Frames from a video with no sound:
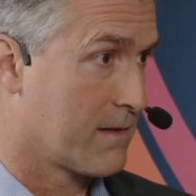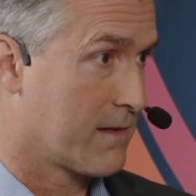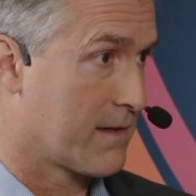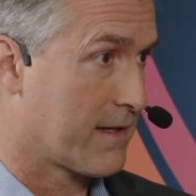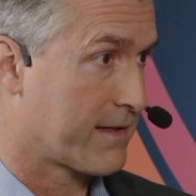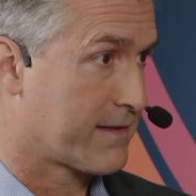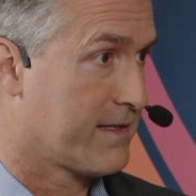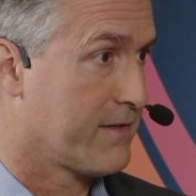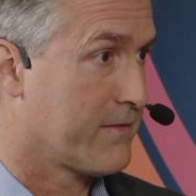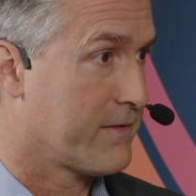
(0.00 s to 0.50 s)

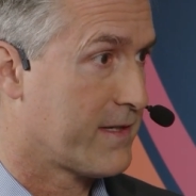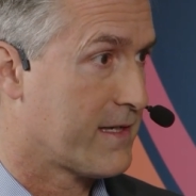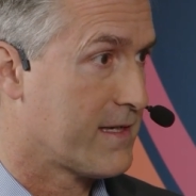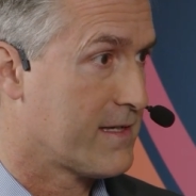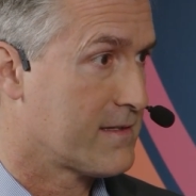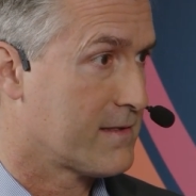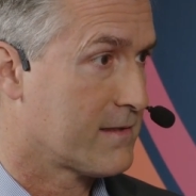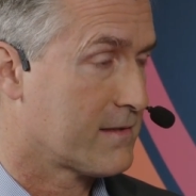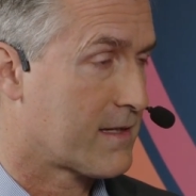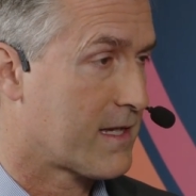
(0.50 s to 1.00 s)

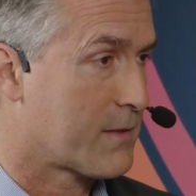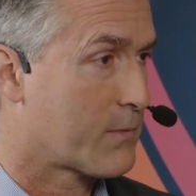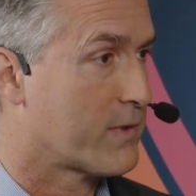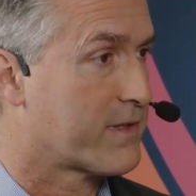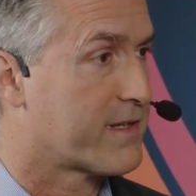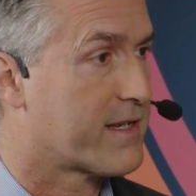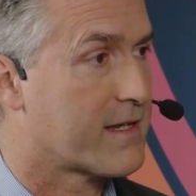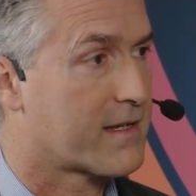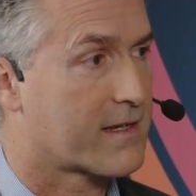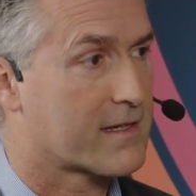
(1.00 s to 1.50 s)
activities, that will
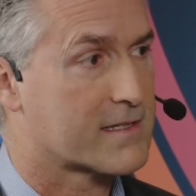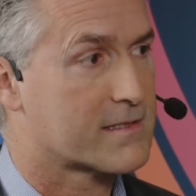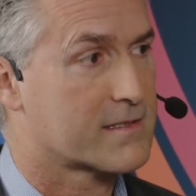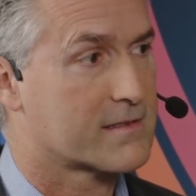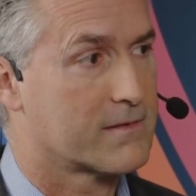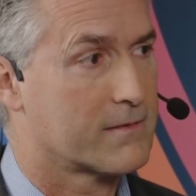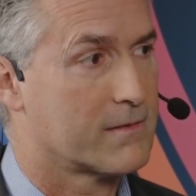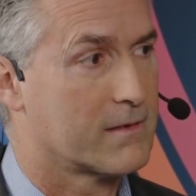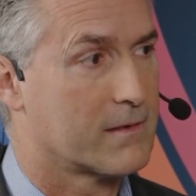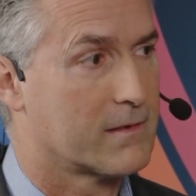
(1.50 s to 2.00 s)
take
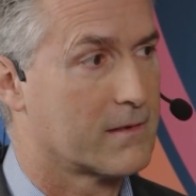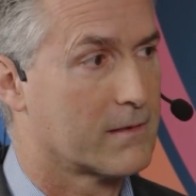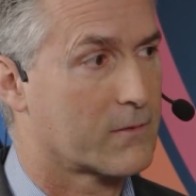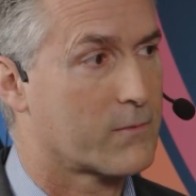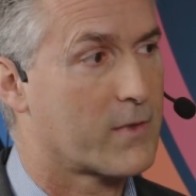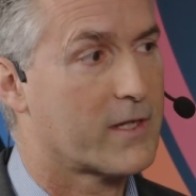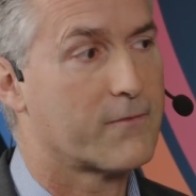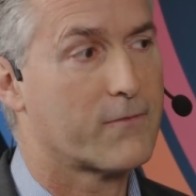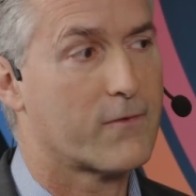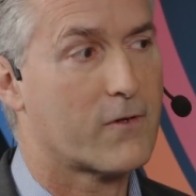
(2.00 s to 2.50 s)
us
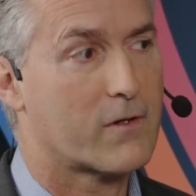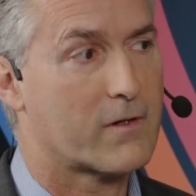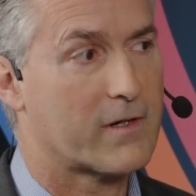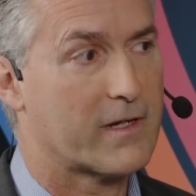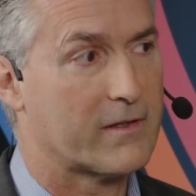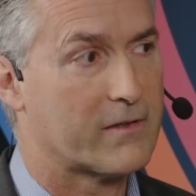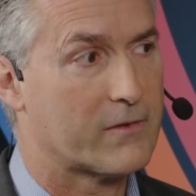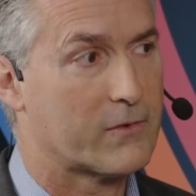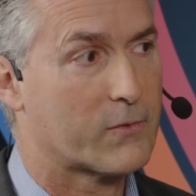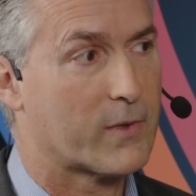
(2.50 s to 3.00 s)
quite far
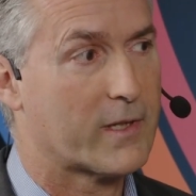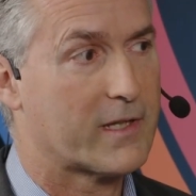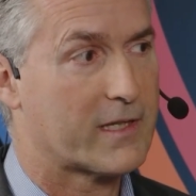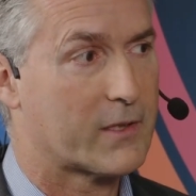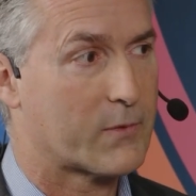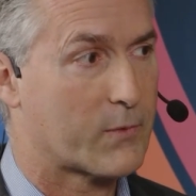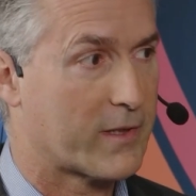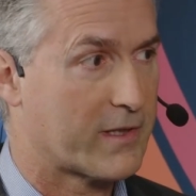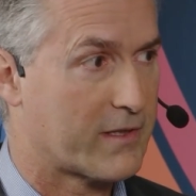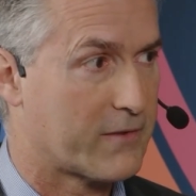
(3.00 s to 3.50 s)
into
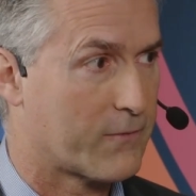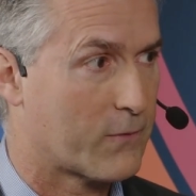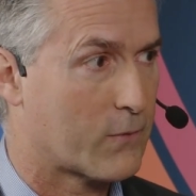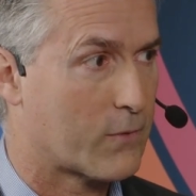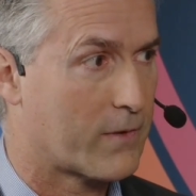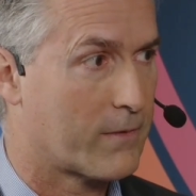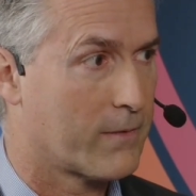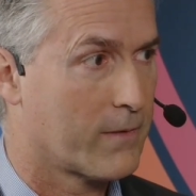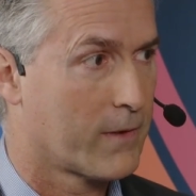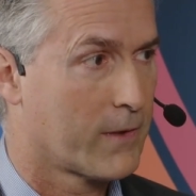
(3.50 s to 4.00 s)

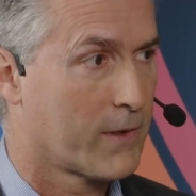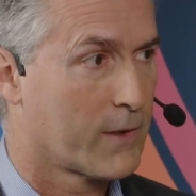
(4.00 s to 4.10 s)
2024.